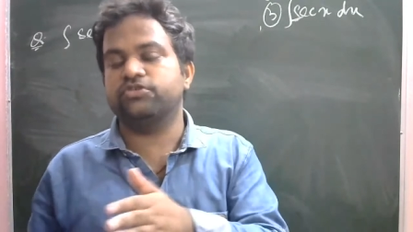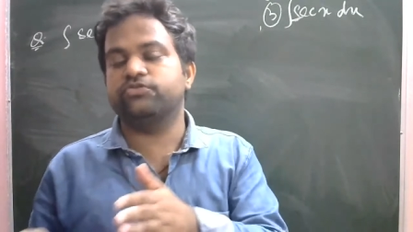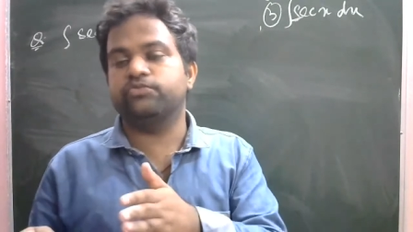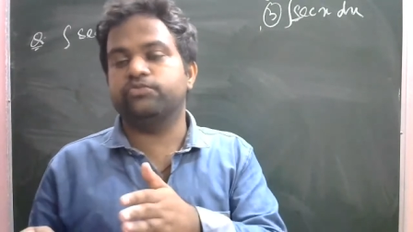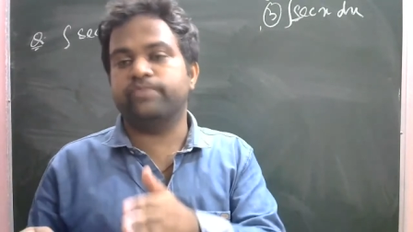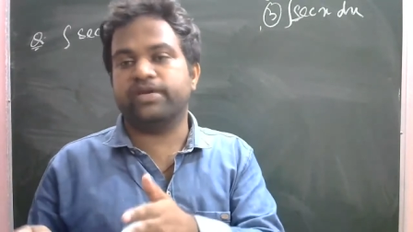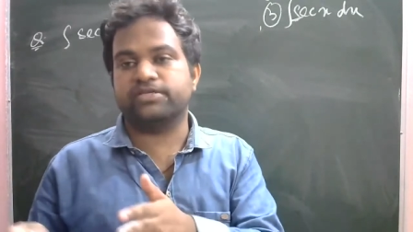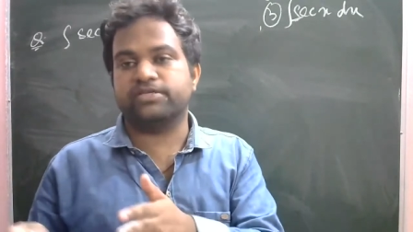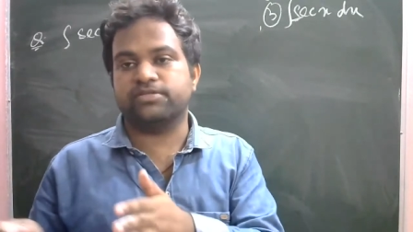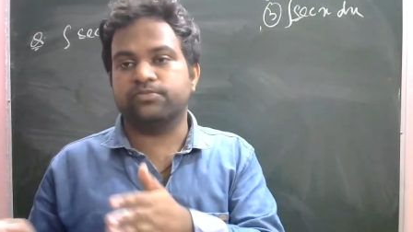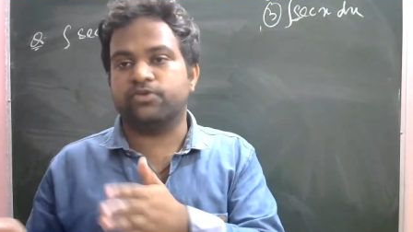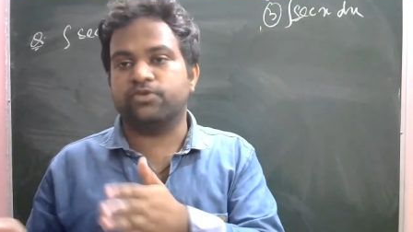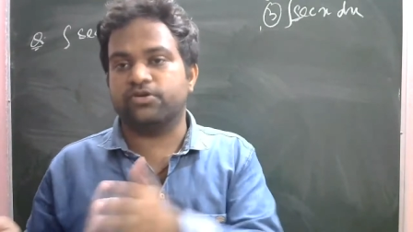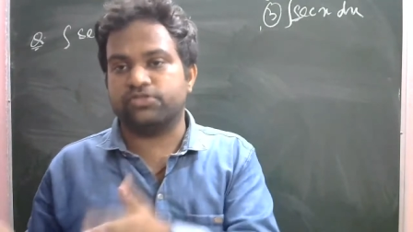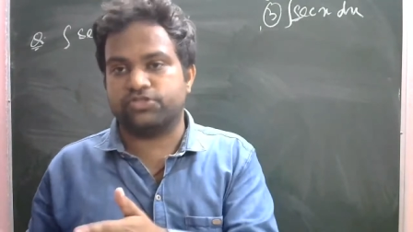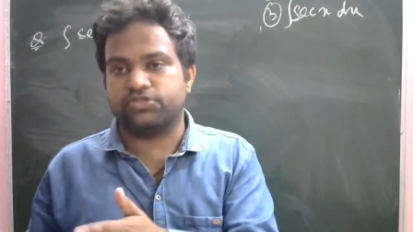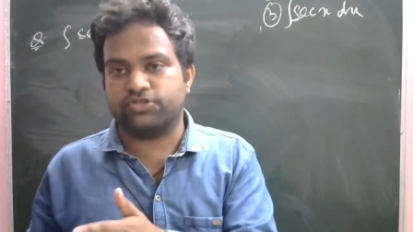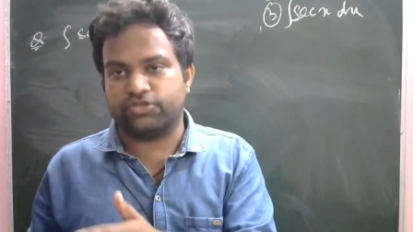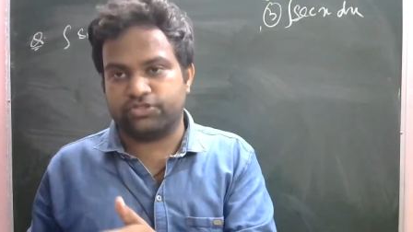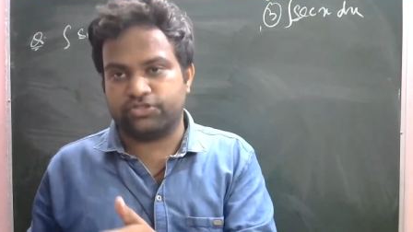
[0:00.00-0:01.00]
you make some
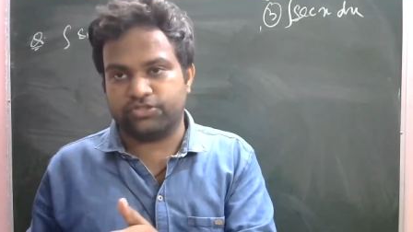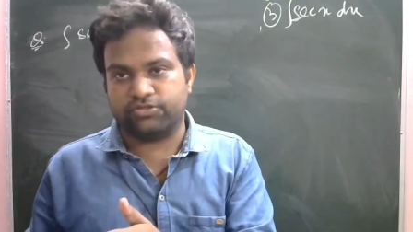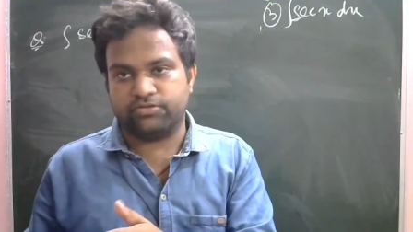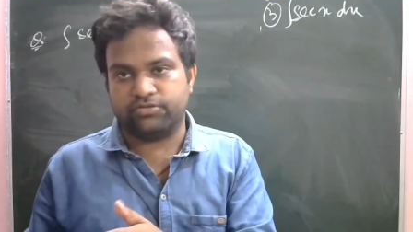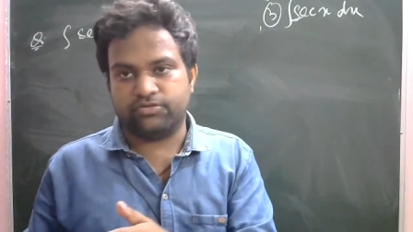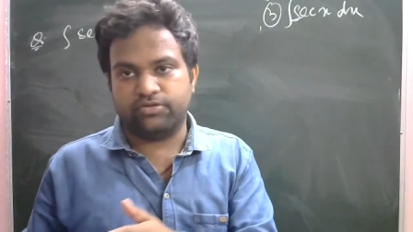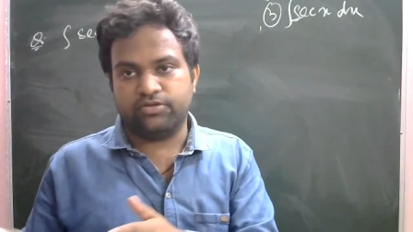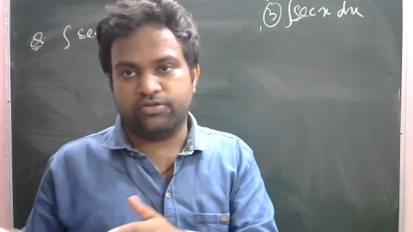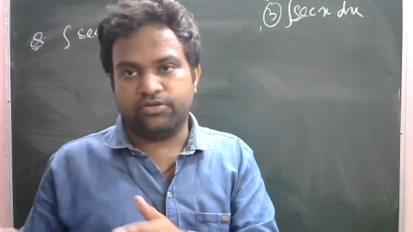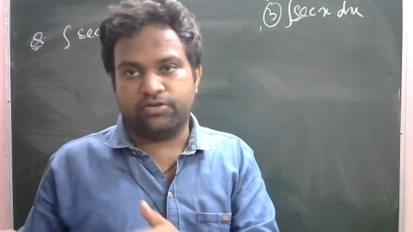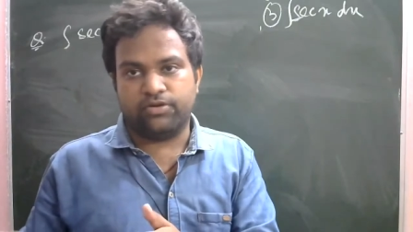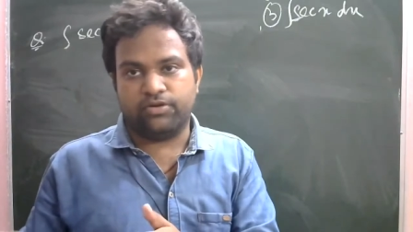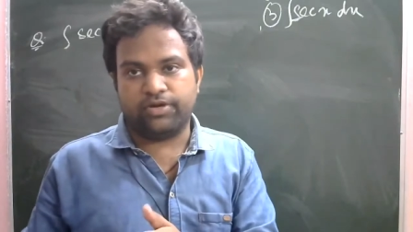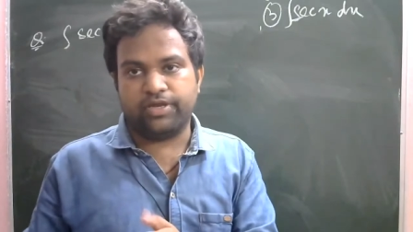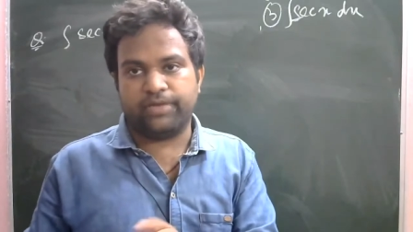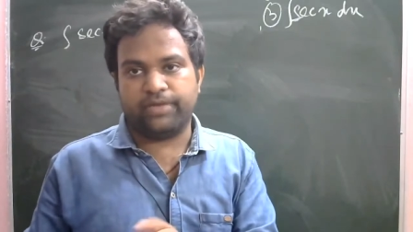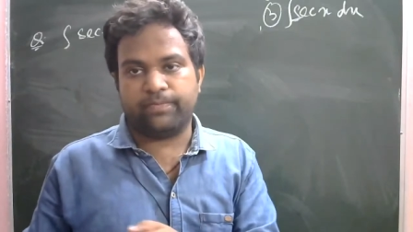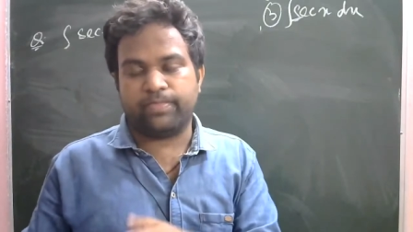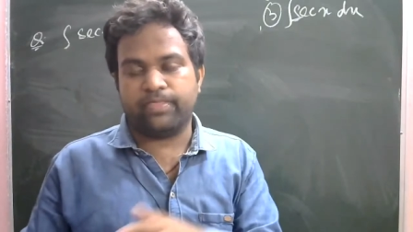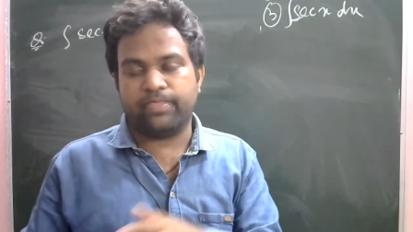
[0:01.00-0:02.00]
construction.
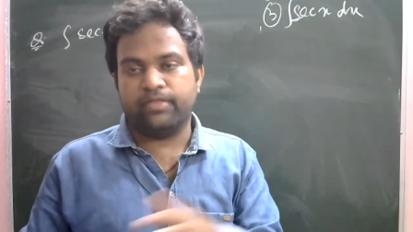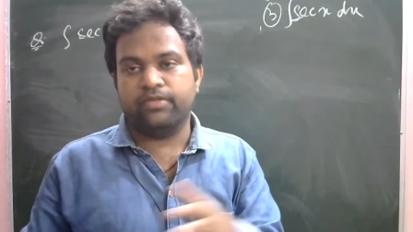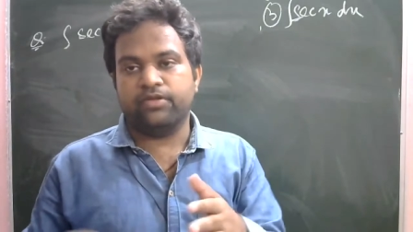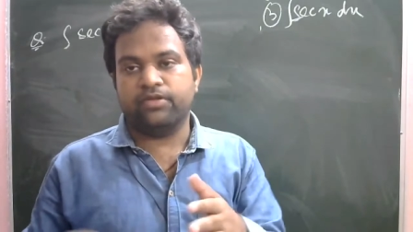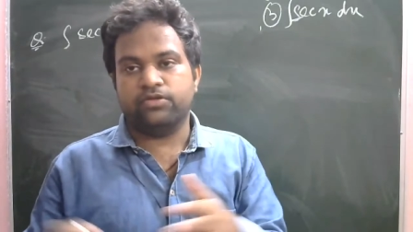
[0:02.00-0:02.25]
Okay.